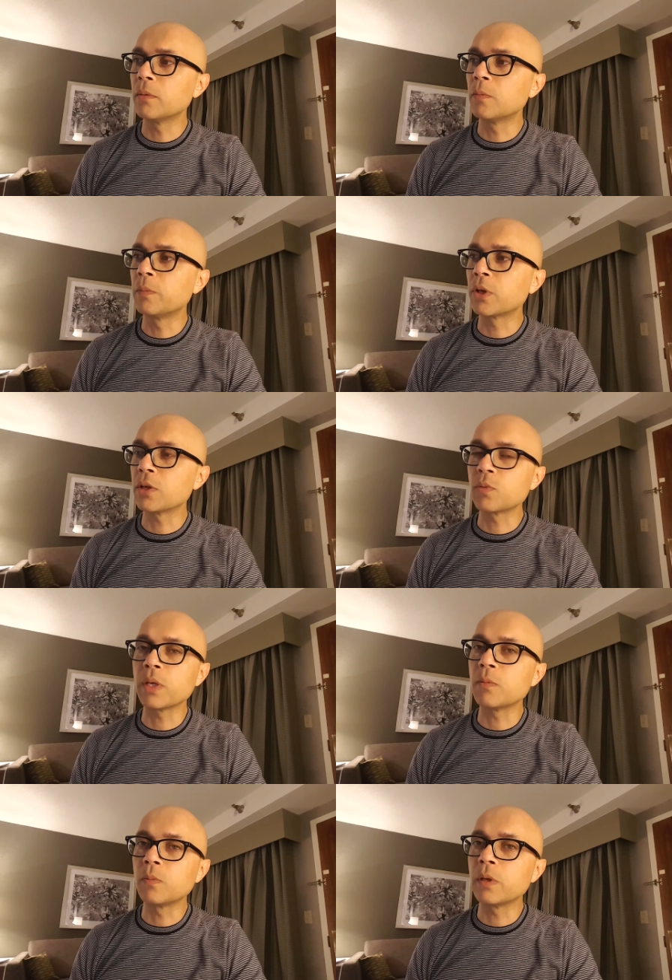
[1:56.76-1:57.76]
Because
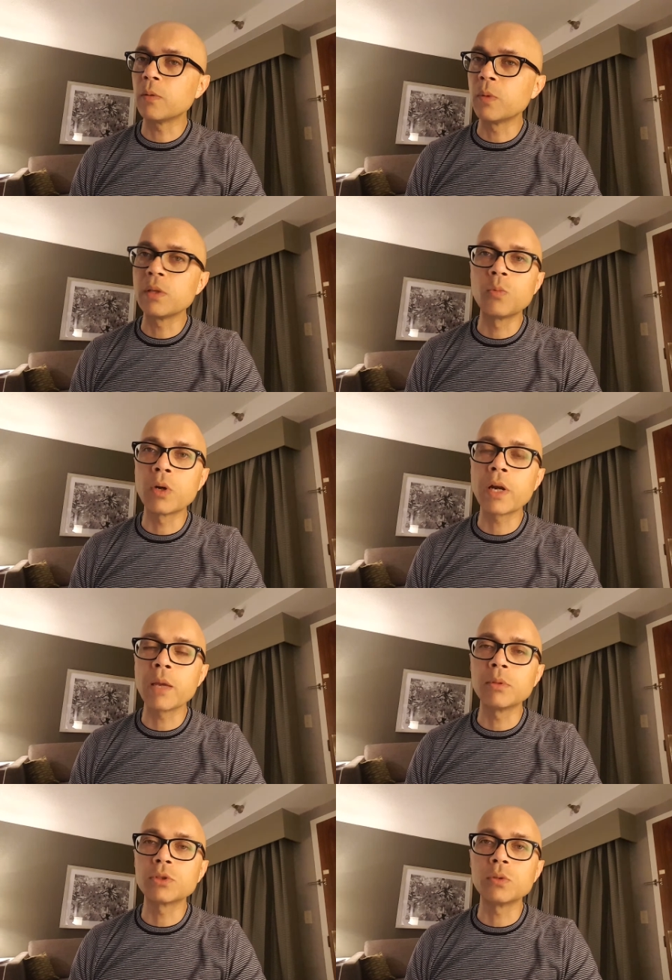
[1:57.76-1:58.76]
we weren't
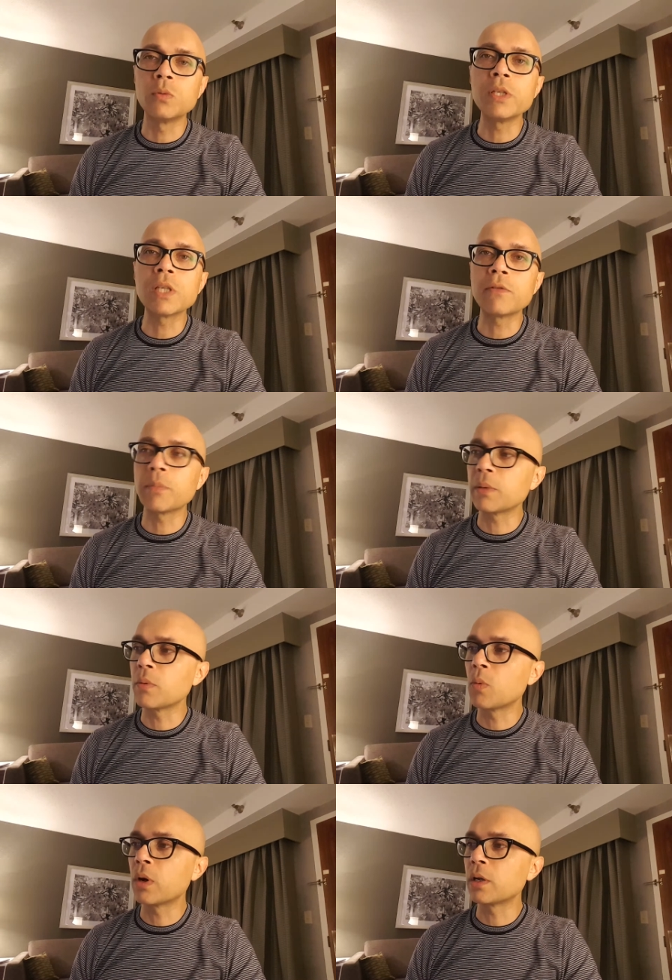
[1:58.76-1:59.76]
able to reach everybody we
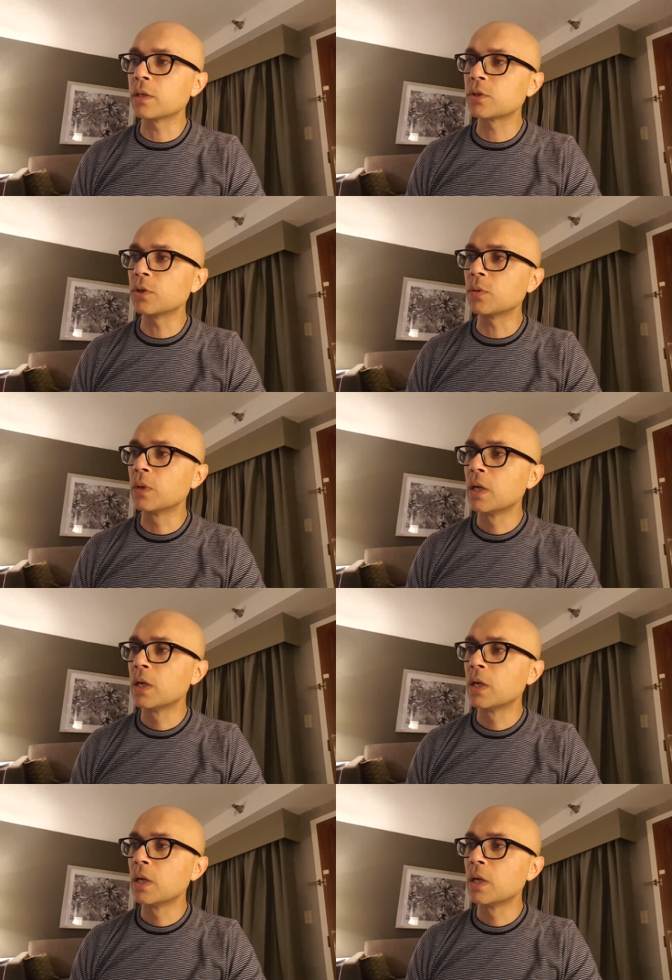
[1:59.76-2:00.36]
wanted to.